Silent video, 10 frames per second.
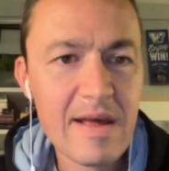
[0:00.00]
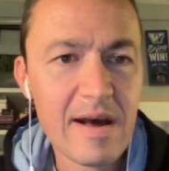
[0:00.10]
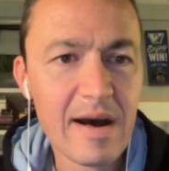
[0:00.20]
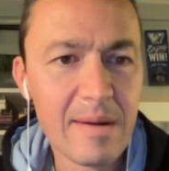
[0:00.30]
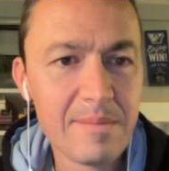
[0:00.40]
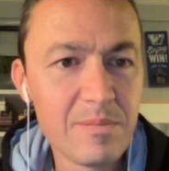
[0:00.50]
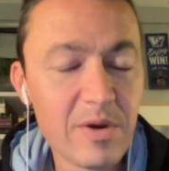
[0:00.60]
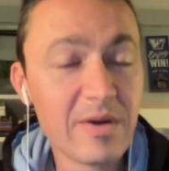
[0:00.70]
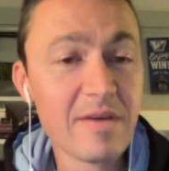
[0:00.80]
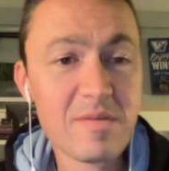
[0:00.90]
Um, we
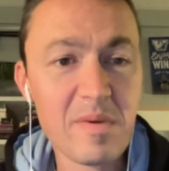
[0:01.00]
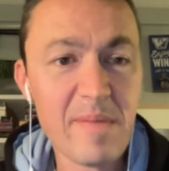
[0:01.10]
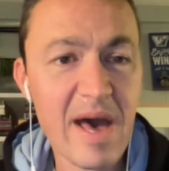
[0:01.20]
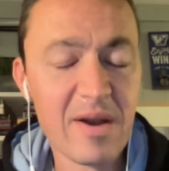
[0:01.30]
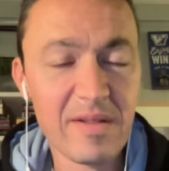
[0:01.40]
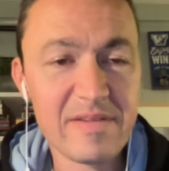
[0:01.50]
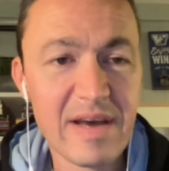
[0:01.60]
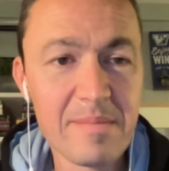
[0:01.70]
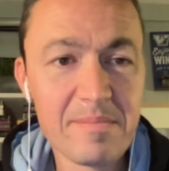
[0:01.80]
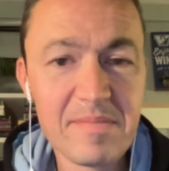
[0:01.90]
don't have to be mad all the time.